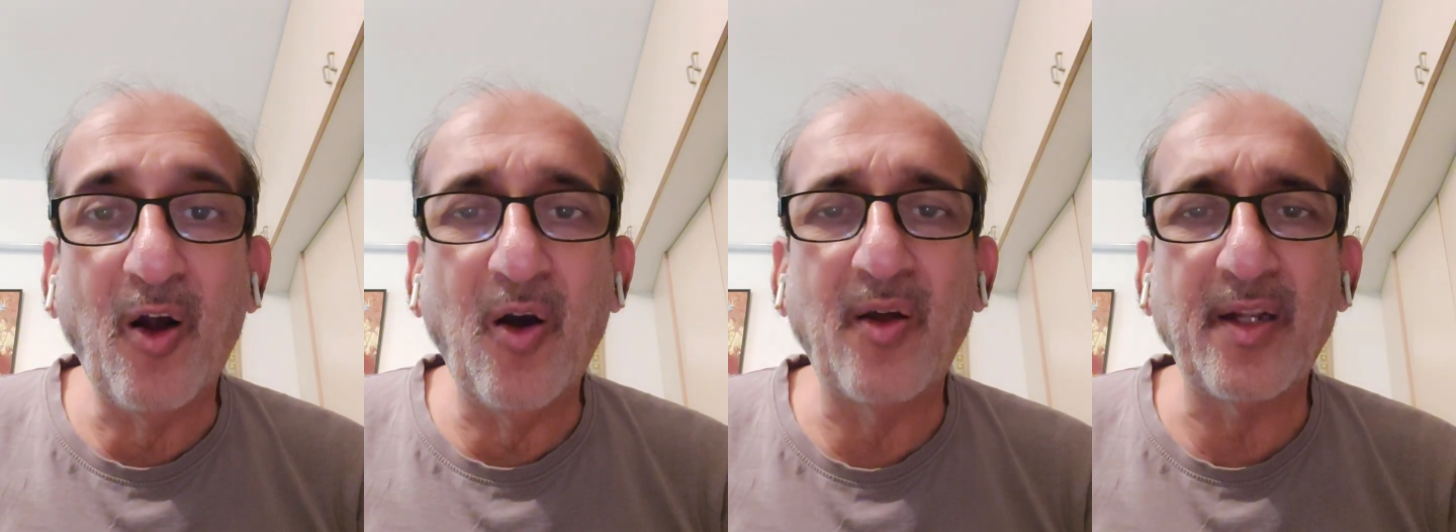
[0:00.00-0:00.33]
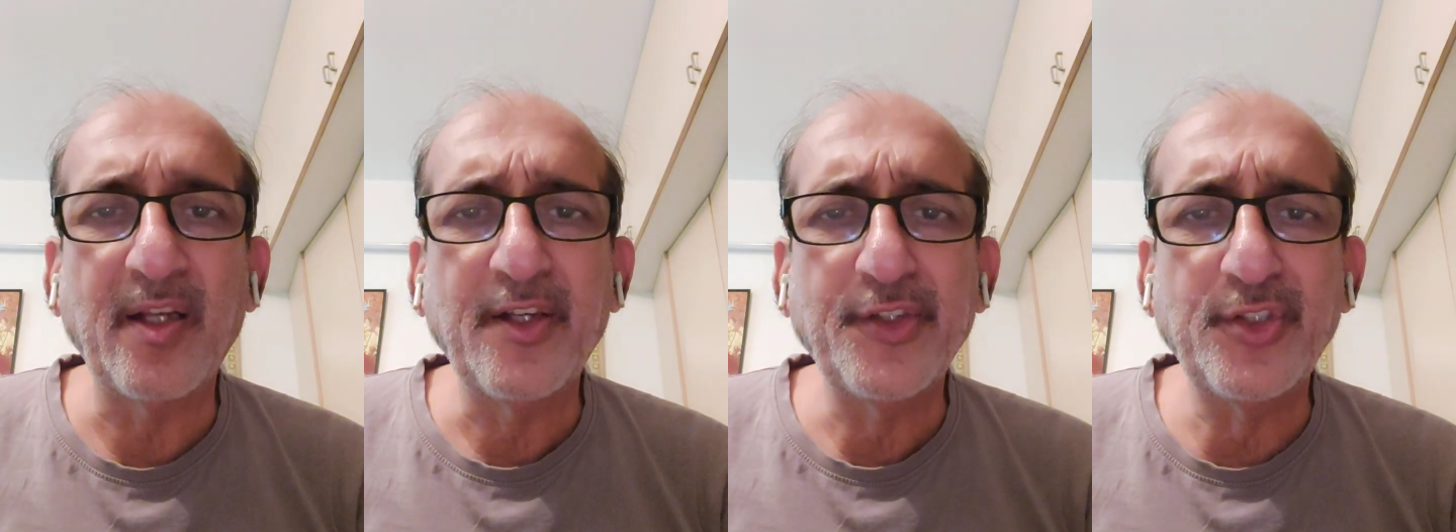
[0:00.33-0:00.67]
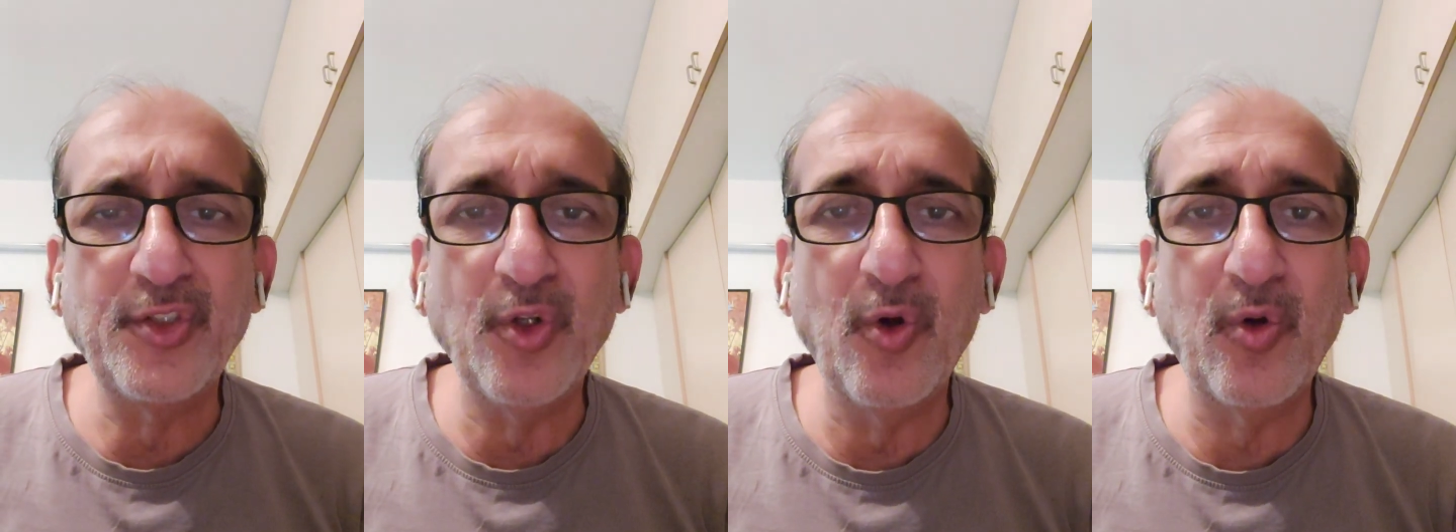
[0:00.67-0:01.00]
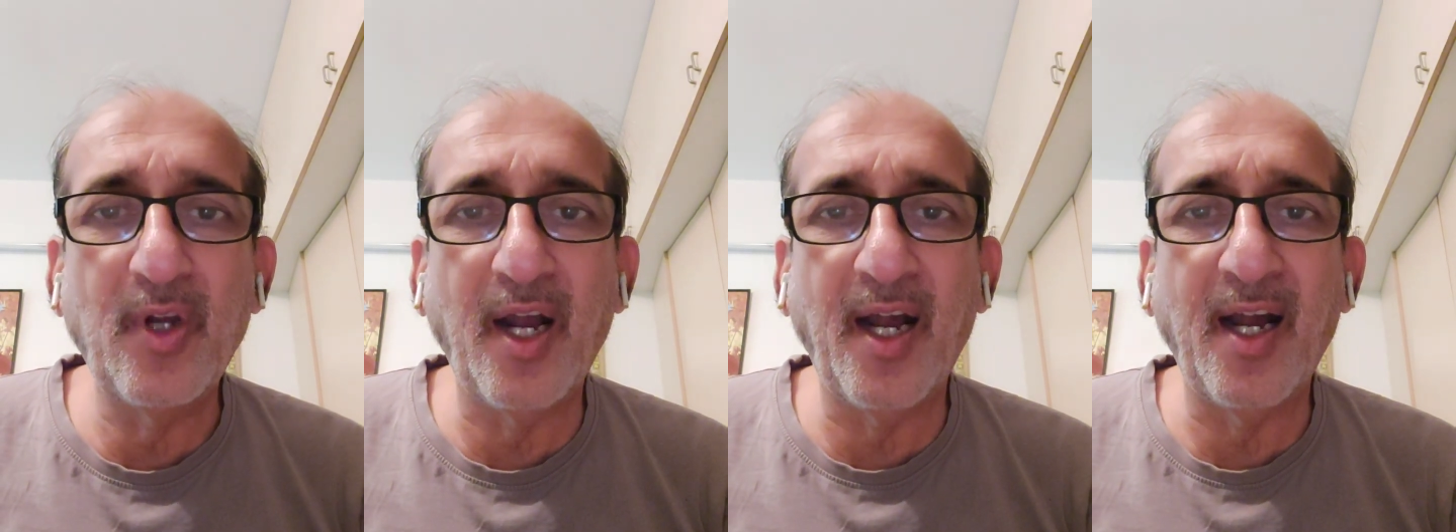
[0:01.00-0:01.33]
or
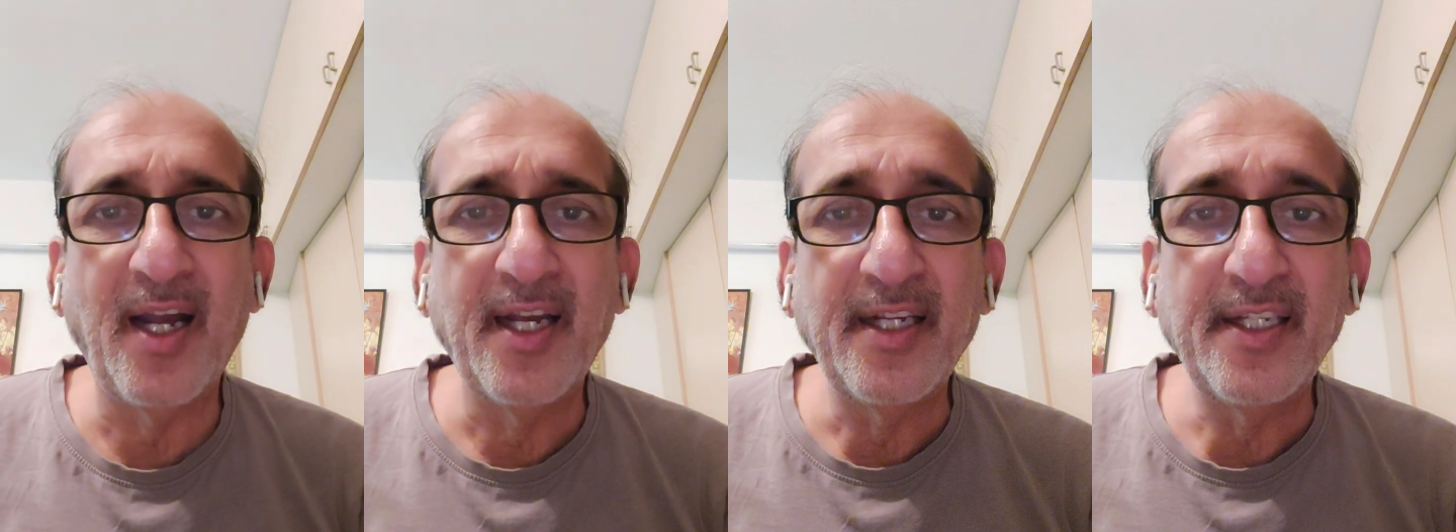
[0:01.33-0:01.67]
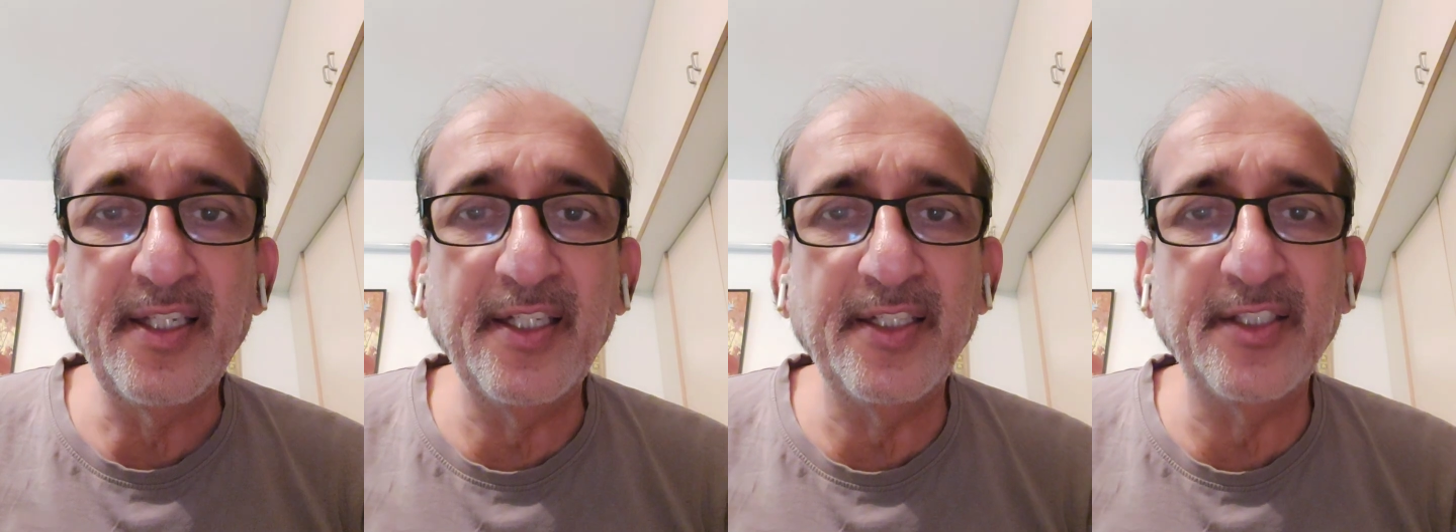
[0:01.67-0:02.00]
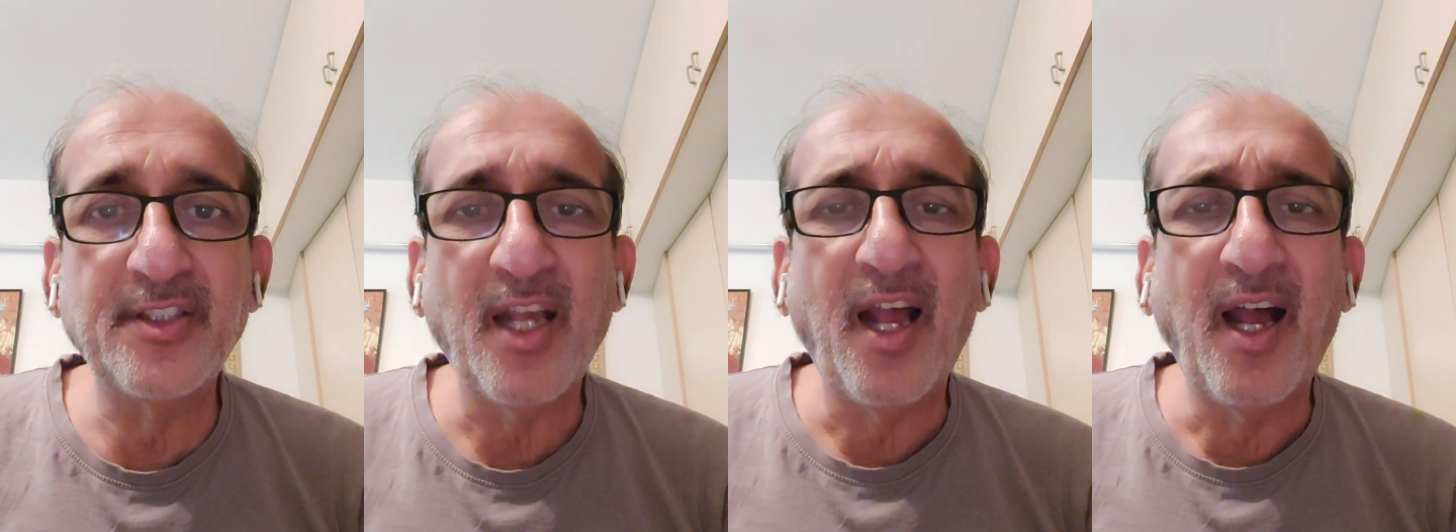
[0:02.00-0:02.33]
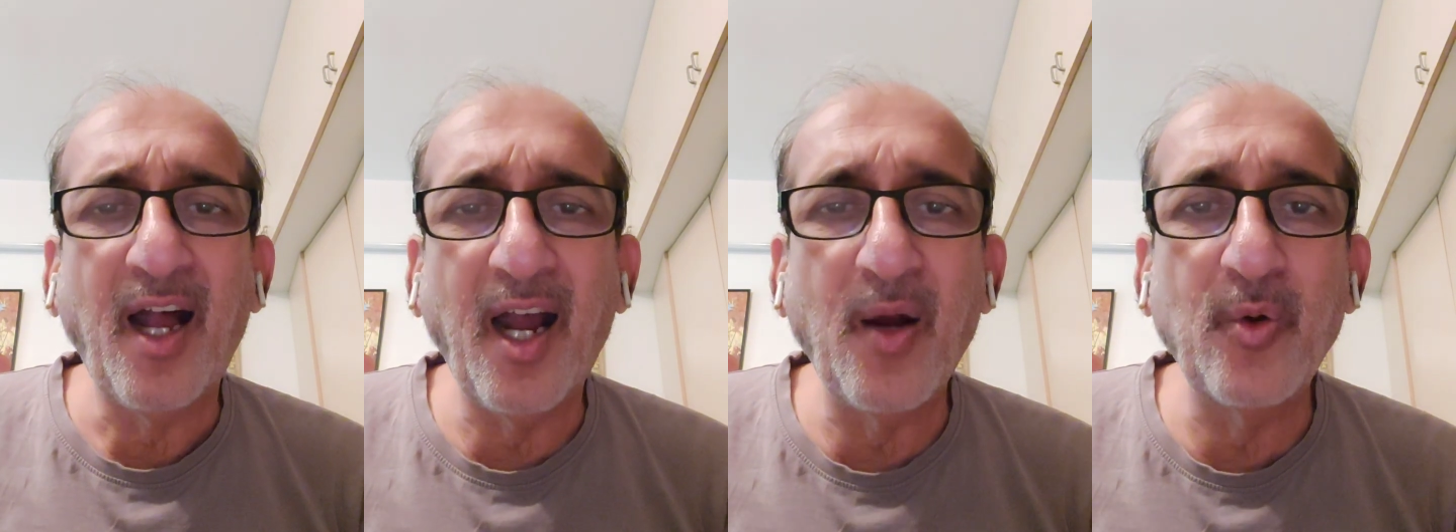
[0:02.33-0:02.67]
yoga is
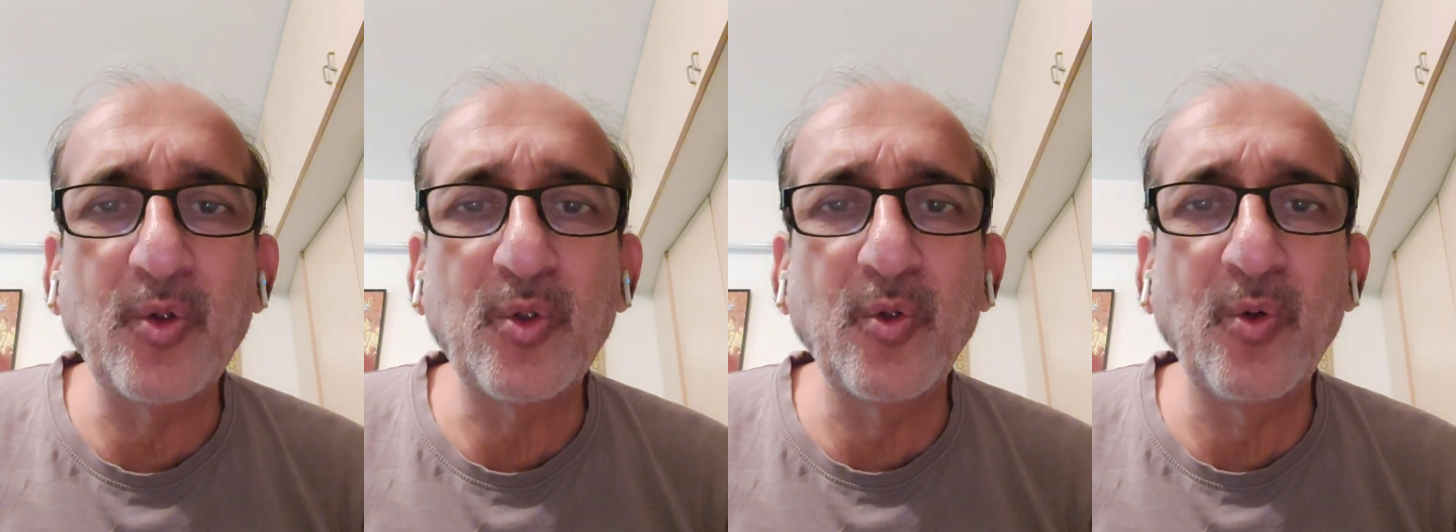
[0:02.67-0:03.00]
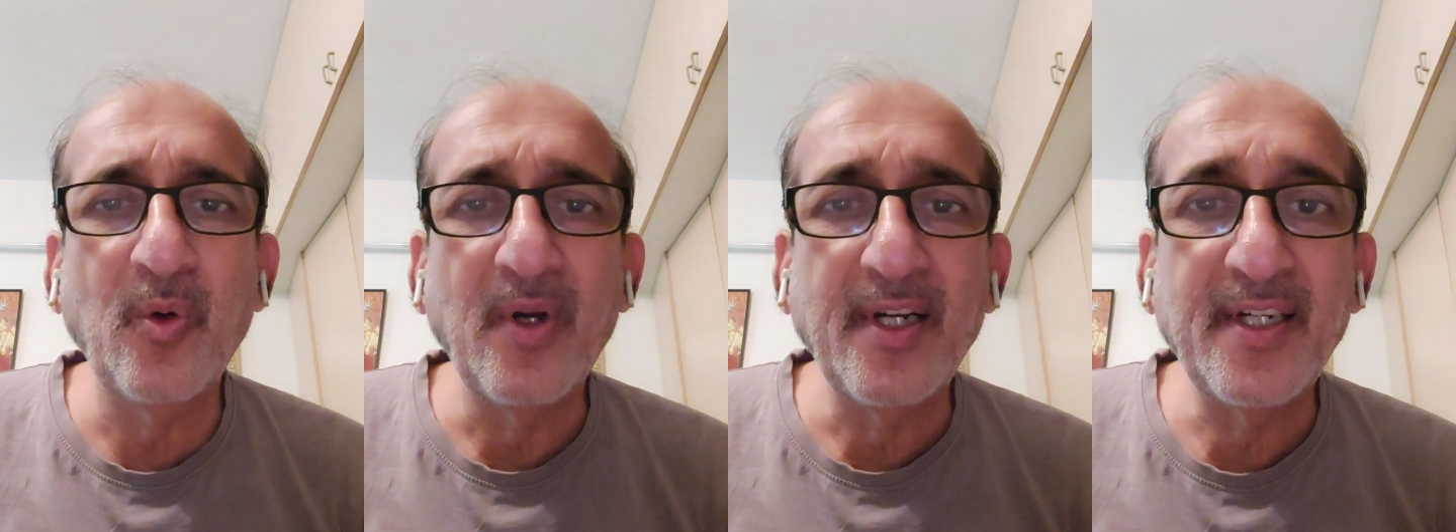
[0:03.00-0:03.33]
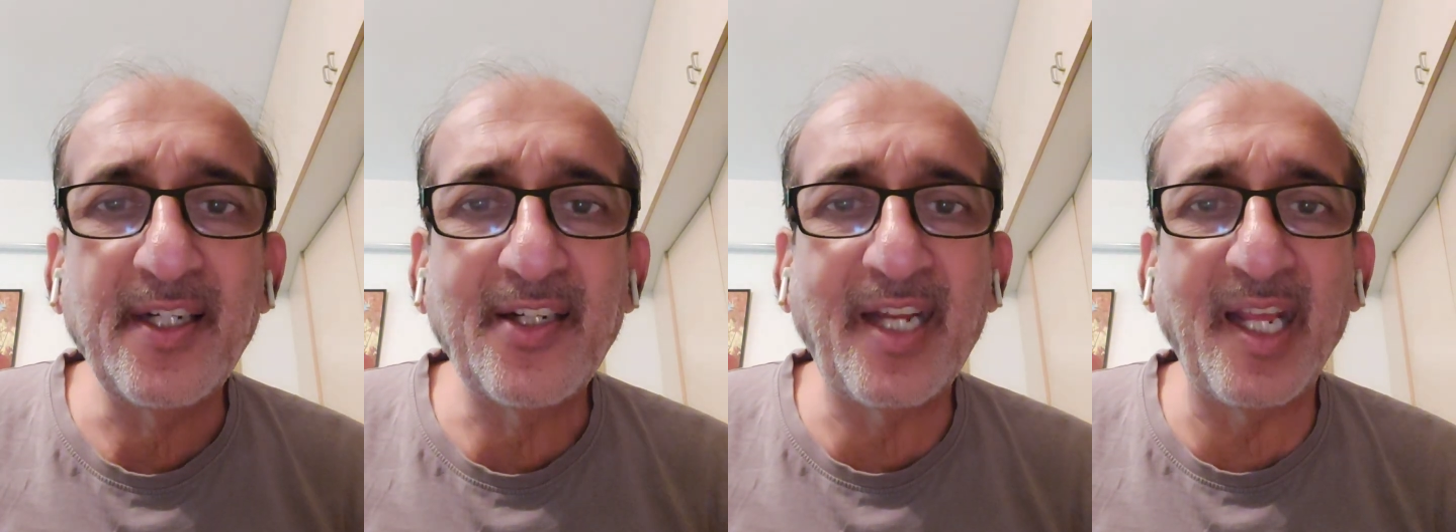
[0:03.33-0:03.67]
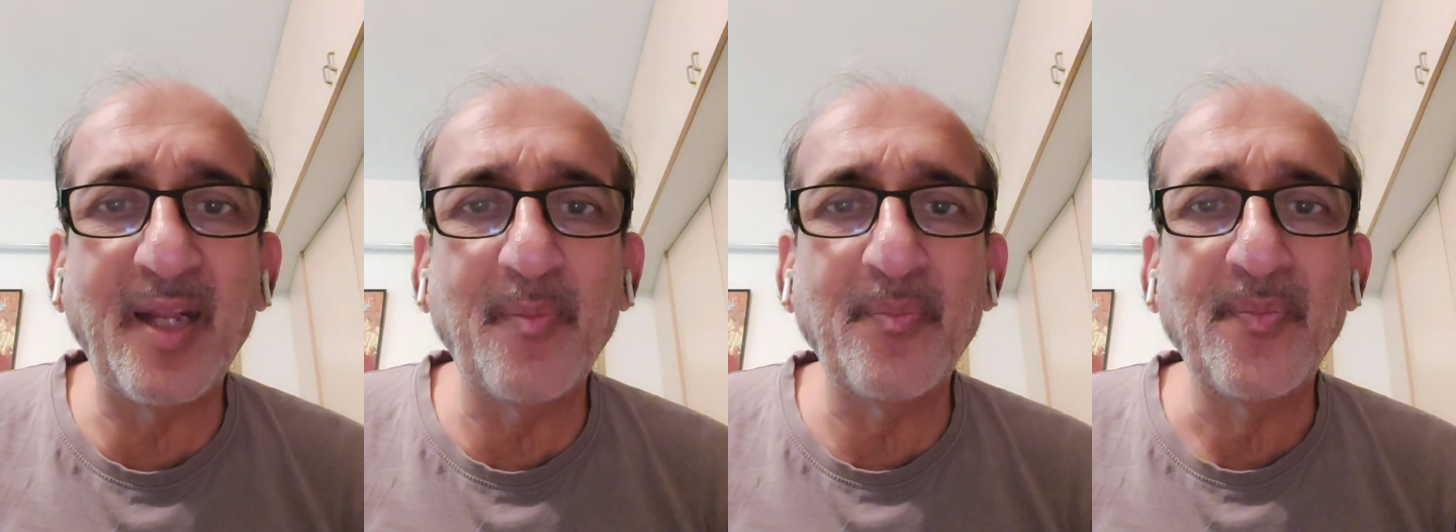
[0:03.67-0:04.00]
how to
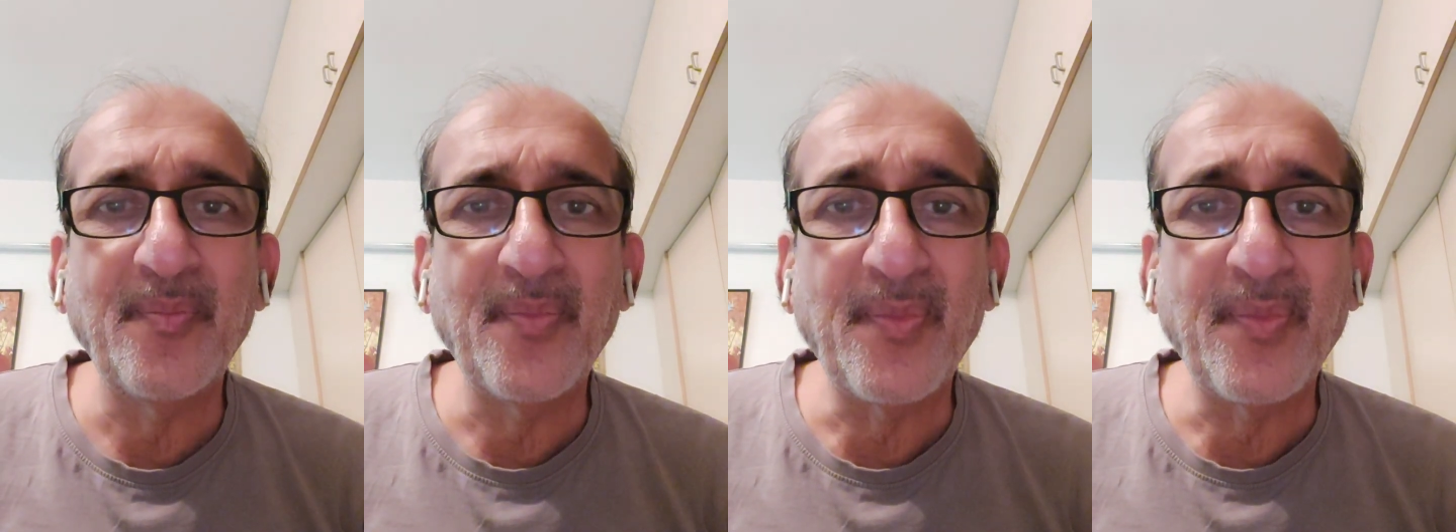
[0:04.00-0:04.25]
tame